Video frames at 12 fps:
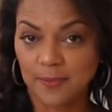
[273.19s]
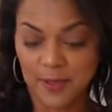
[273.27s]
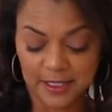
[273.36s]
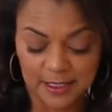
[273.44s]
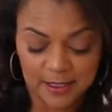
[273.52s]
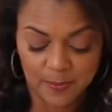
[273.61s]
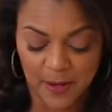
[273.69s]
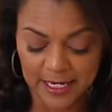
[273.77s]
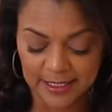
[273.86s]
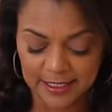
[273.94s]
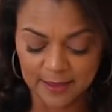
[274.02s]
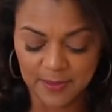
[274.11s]
to be
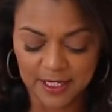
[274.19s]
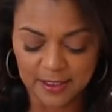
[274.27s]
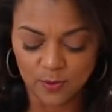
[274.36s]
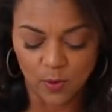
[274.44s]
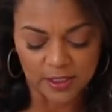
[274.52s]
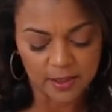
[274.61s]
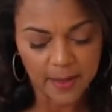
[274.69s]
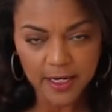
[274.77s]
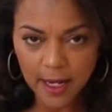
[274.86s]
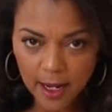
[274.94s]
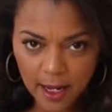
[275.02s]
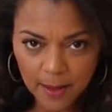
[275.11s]
spicy because what's my
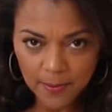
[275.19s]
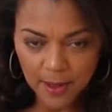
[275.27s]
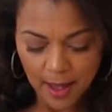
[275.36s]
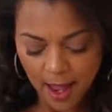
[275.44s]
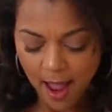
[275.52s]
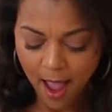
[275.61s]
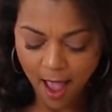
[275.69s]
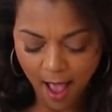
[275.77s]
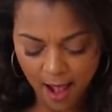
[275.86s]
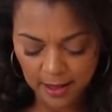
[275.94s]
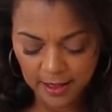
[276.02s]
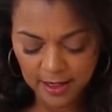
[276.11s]
name?
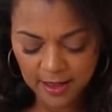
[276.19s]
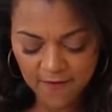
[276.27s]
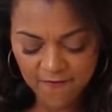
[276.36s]
Allie in